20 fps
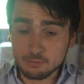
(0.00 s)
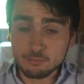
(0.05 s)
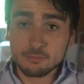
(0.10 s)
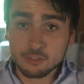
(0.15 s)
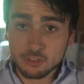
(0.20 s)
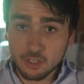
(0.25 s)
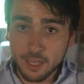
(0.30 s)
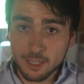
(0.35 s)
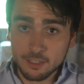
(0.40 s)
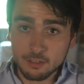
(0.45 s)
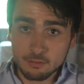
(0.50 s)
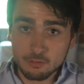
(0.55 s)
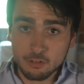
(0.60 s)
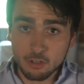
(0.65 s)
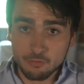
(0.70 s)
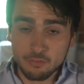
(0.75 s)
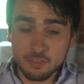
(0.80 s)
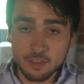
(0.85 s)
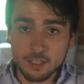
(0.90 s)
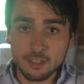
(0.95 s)
side
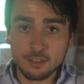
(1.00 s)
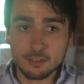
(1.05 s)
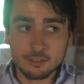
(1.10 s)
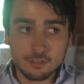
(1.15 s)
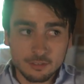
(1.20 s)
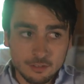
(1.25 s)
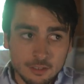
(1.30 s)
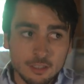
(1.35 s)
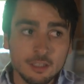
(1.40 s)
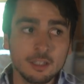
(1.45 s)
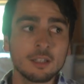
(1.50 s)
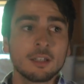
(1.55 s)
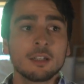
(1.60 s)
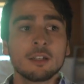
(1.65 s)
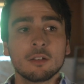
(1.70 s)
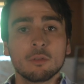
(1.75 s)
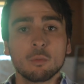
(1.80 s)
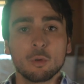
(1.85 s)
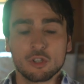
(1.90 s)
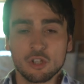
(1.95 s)
of things,
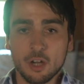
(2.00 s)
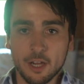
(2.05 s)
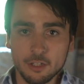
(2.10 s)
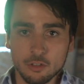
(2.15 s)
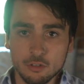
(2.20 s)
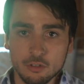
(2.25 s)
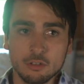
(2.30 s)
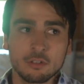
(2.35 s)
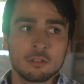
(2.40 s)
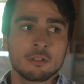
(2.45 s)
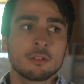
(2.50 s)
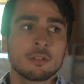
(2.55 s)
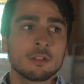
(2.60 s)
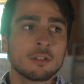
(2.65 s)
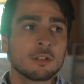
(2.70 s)
which I do,